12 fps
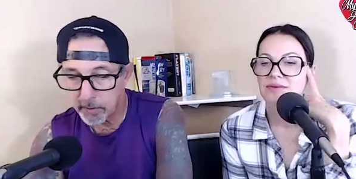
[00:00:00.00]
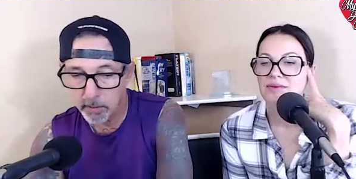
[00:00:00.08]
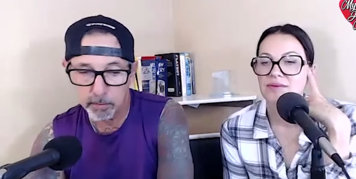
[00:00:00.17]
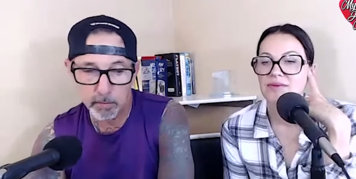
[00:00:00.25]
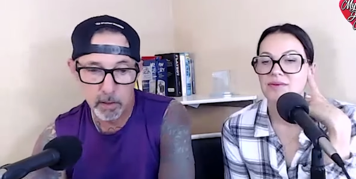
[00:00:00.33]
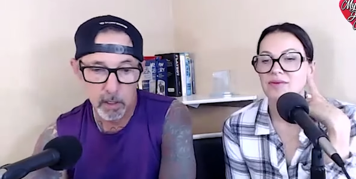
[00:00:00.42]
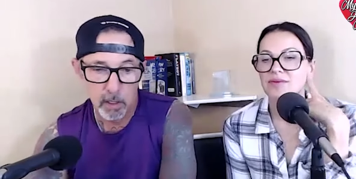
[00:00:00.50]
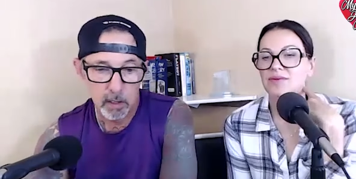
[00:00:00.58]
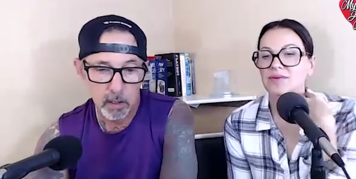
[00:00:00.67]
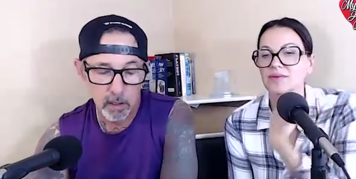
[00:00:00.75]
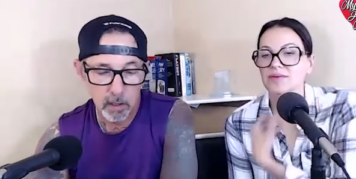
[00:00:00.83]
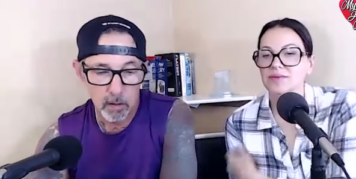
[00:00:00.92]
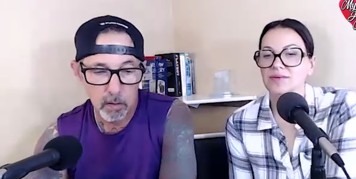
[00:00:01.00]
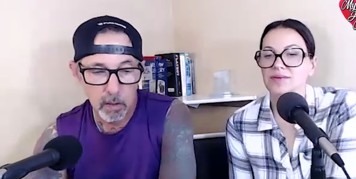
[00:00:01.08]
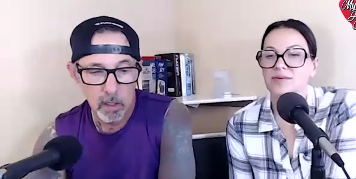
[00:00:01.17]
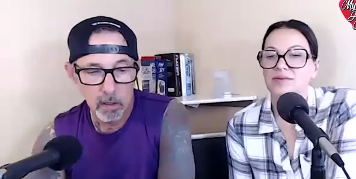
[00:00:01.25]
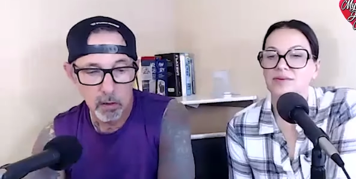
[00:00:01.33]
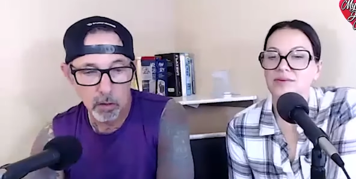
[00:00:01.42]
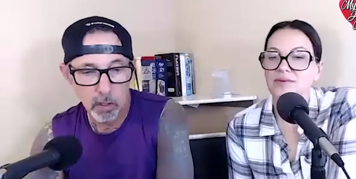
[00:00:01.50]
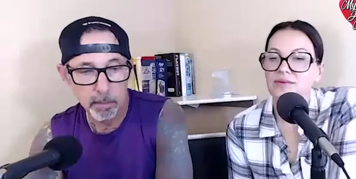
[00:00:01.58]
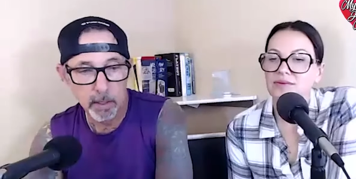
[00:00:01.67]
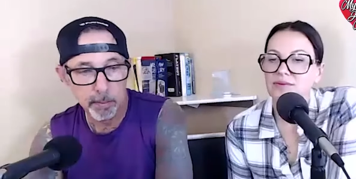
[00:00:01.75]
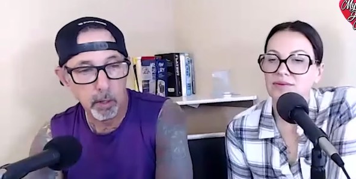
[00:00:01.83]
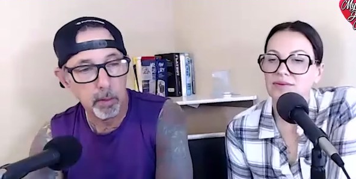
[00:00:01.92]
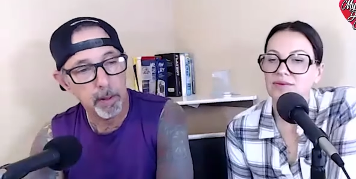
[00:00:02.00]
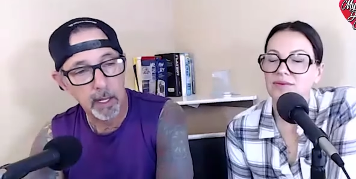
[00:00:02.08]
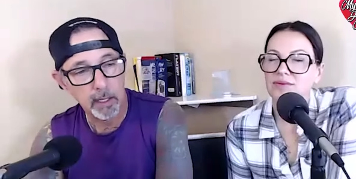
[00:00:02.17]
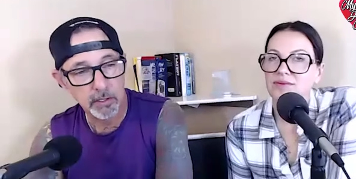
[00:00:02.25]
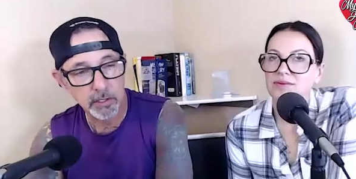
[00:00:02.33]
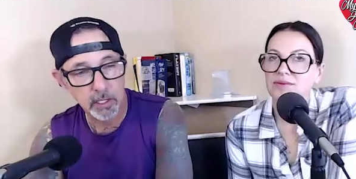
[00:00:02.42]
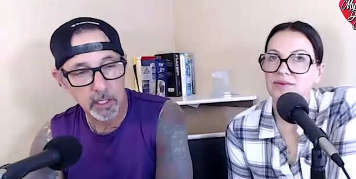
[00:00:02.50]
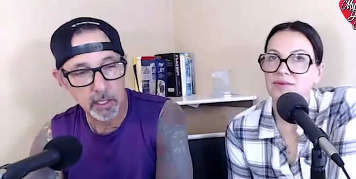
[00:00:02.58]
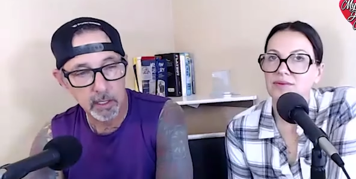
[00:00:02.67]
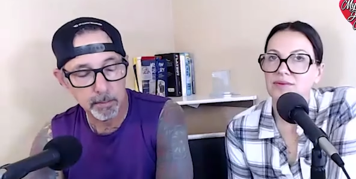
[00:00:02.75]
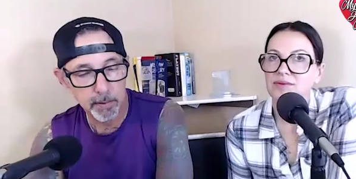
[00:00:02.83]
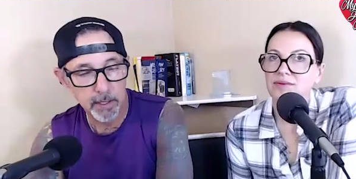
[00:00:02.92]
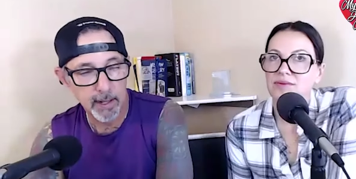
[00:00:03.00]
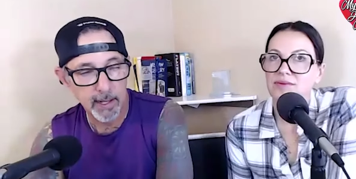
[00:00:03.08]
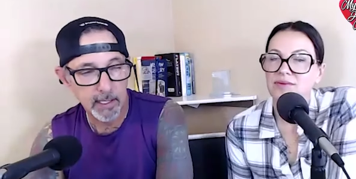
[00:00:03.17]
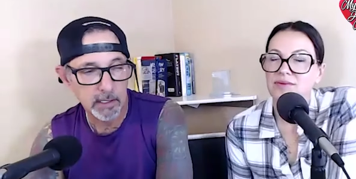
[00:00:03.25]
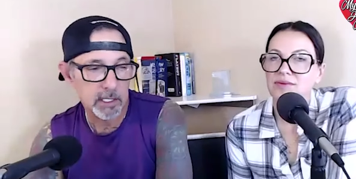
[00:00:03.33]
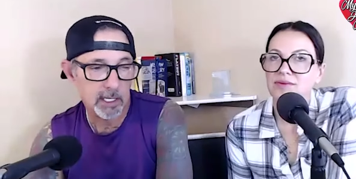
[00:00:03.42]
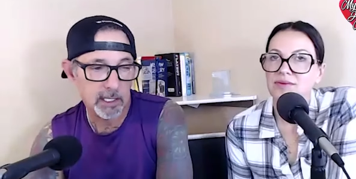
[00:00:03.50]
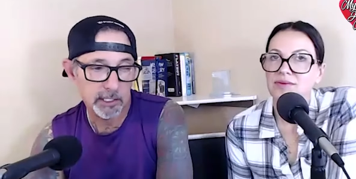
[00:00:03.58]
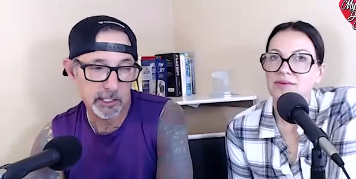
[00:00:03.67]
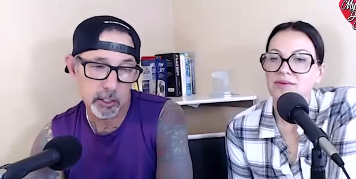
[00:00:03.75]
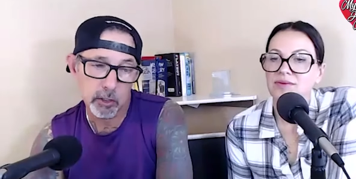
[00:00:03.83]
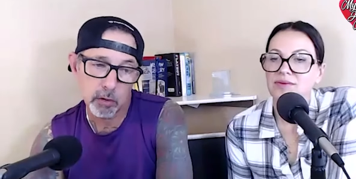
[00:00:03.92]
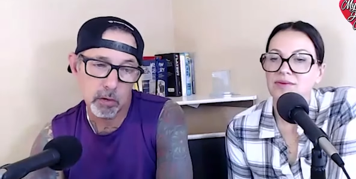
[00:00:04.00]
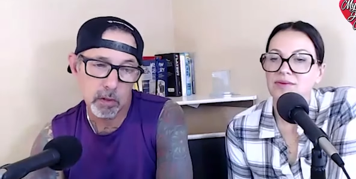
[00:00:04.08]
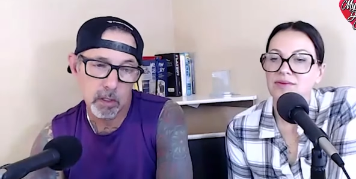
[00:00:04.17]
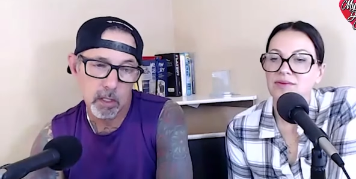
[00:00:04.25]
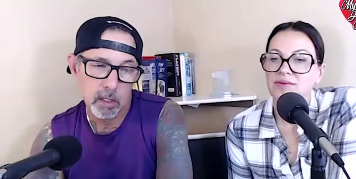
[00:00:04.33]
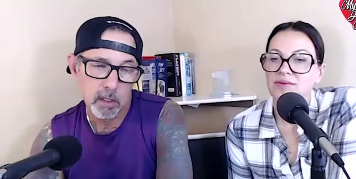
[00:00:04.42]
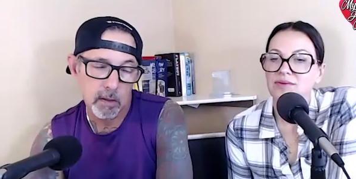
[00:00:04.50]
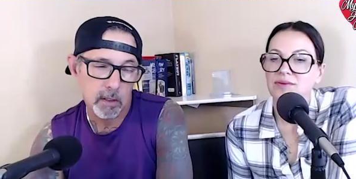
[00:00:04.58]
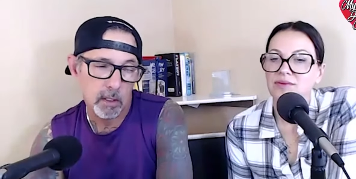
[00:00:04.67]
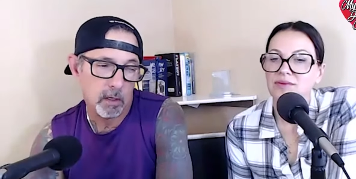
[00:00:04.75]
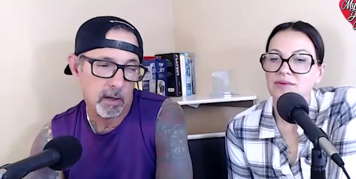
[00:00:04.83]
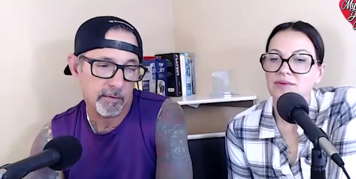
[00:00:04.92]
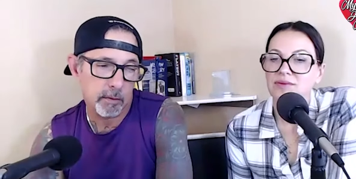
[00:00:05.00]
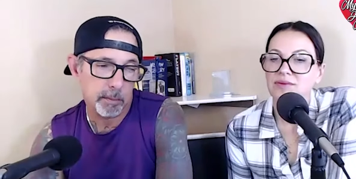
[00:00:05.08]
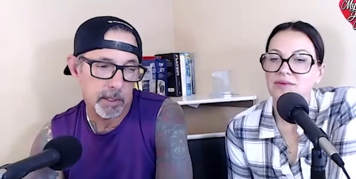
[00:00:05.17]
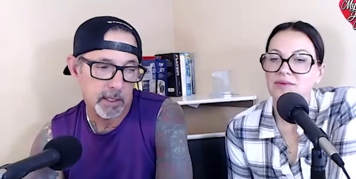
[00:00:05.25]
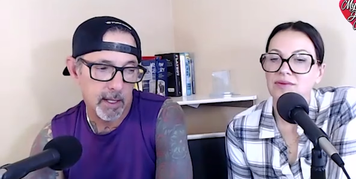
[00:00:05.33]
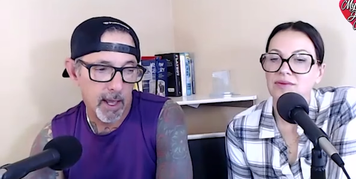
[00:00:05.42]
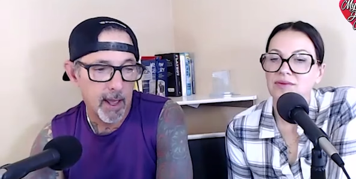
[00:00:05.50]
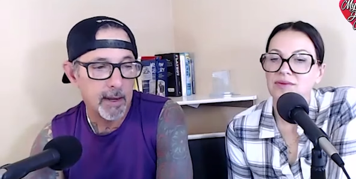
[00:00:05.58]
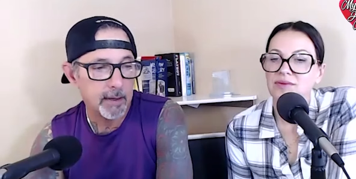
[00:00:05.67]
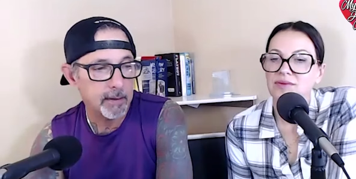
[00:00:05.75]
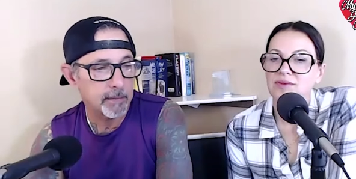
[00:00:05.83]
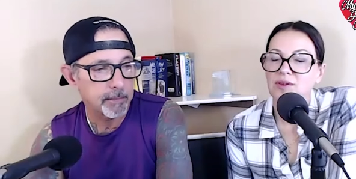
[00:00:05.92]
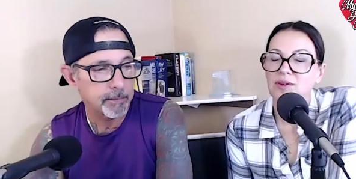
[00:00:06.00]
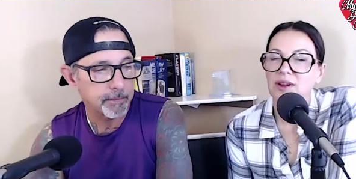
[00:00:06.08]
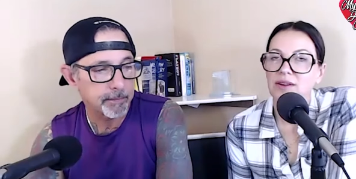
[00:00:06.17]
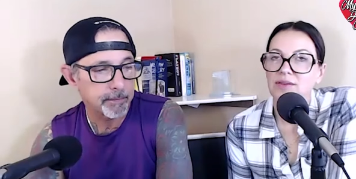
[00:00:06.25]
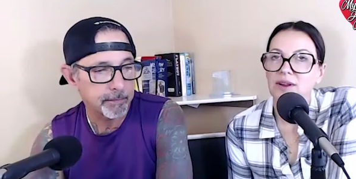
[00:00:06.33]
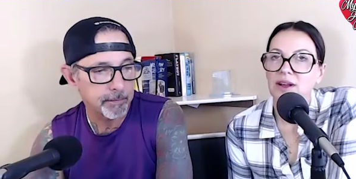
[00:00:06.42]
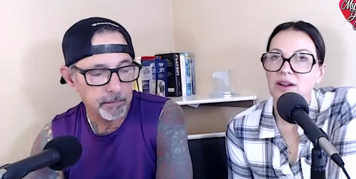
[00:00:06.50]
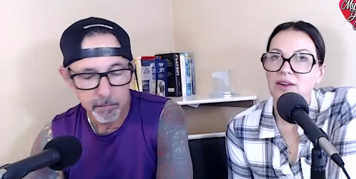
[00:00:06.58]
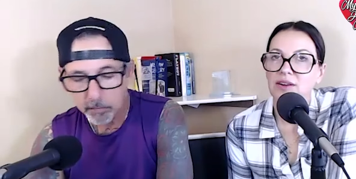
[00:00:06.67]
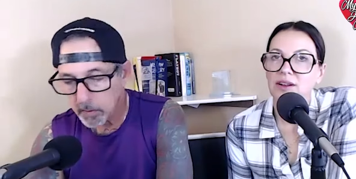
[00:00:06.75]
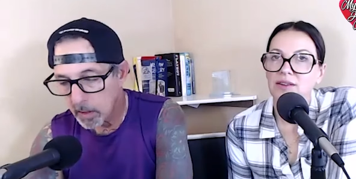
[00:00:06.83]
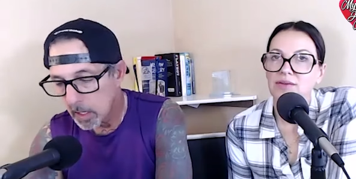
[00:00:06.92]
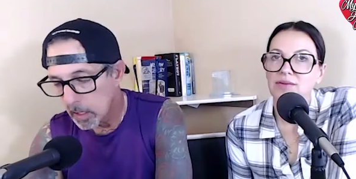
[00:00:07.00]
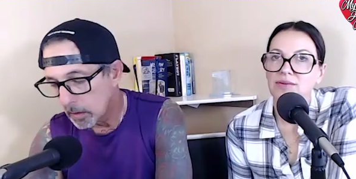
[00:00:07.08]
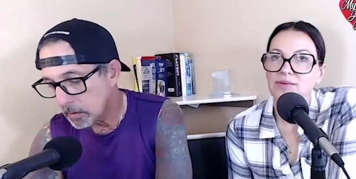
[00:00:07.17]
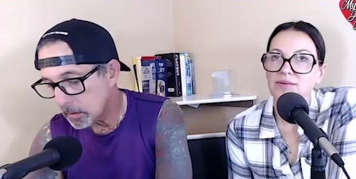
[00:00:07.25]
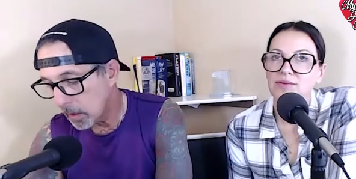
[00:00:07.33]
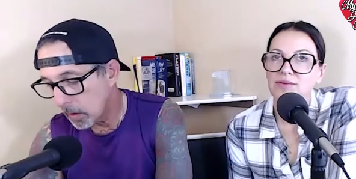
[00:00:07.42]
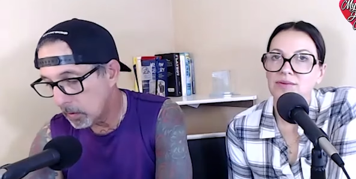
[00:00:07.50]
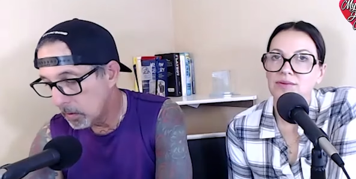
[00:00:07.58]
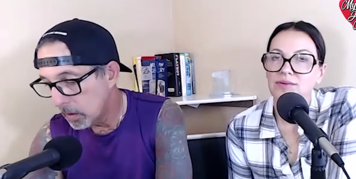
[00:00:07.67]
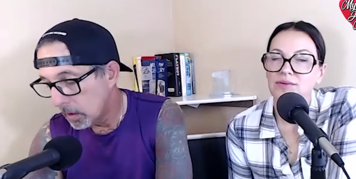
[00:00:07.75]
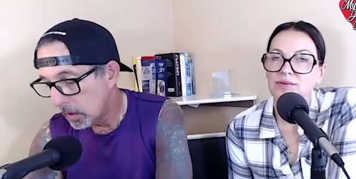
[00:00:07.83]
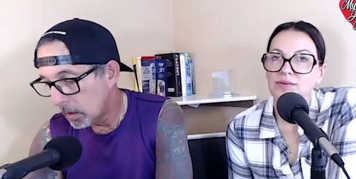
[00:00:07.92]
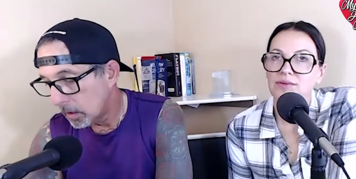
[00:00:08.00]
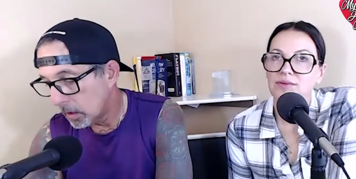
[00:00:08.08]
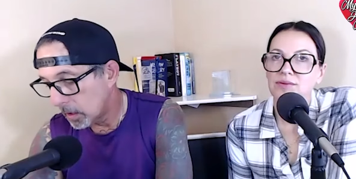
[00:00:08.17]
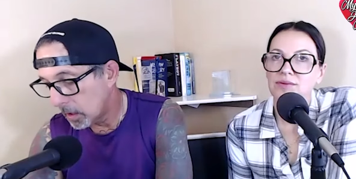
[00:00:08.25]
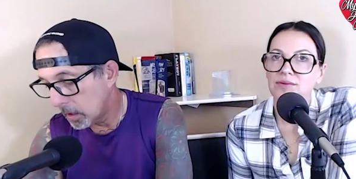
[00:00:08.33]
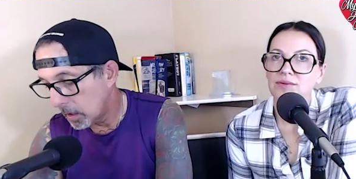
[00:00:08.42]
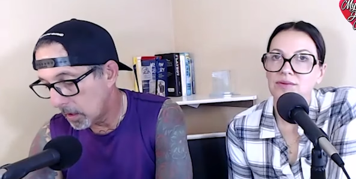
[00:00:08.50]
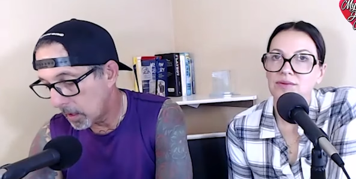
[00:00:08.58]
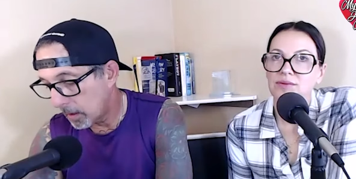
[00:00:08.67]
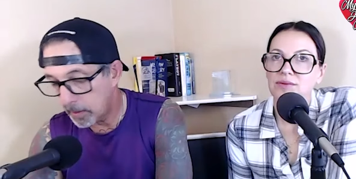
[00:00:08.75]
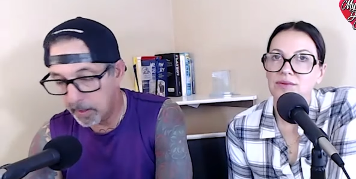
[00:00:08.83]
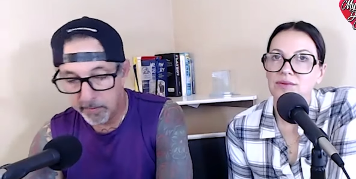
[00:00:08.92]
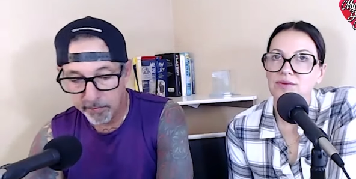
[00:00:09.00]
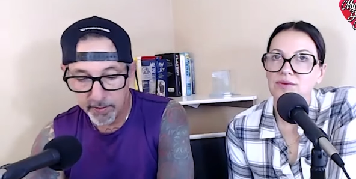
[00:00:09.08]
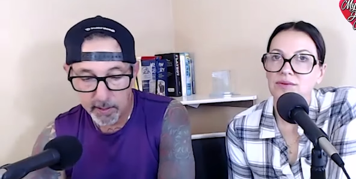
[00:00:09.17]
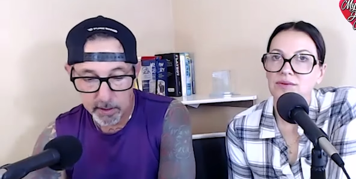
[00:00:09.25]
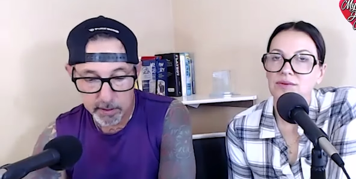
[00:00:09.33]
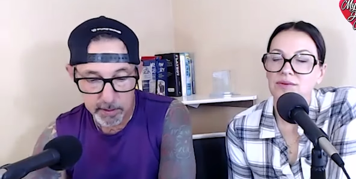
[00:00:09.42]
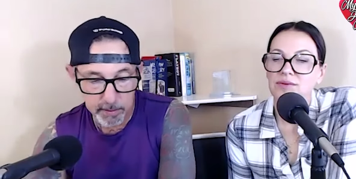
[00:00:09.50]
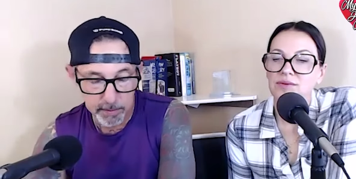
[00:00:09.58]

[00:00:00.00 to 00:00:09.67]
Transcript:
Speaker 1: you're, you know, you could be pro Palestinian, but anti Jew. You don't have to be that.
Speaker 2: Right. I agree.
Speaker 1: So uh, I'm not a fan.